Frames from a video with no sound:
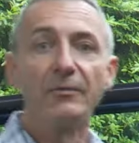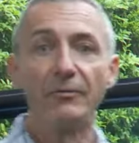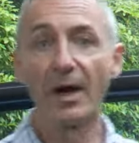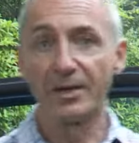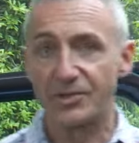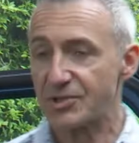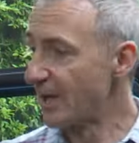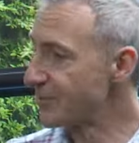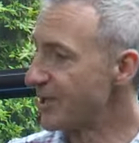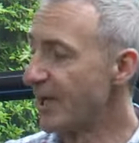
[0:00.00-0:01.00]
Right,
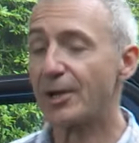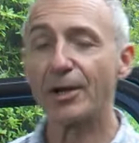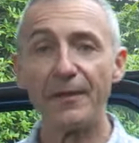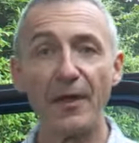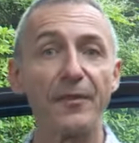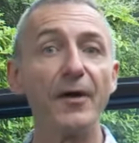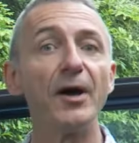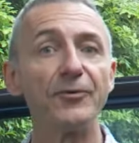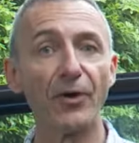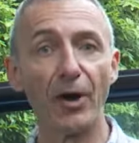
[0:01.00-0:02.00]
time to take a look in the
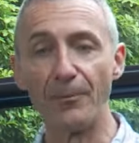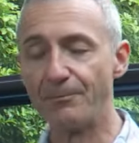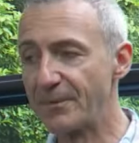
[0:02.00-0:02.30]
third row.